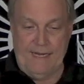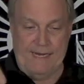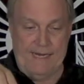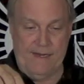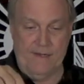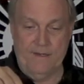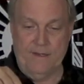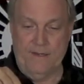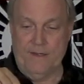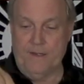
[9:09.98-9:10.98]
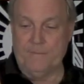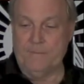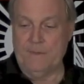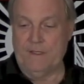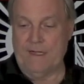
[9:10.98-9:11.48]
And
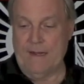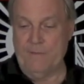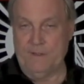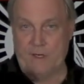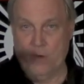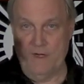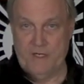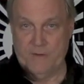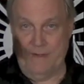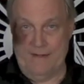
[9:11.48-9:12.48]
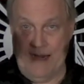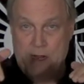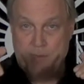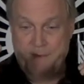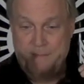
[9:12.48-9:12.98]
I would go into it
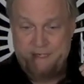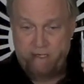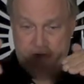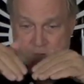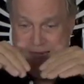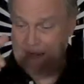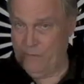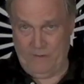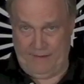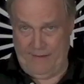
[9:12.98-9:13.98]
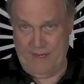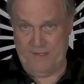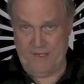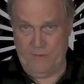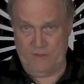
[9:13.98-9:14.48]
now, but because you can't really
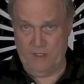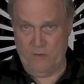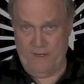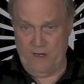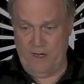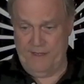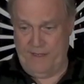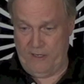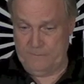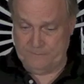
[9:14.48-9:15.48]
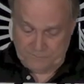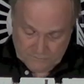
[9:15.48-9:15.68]
see what's going on here,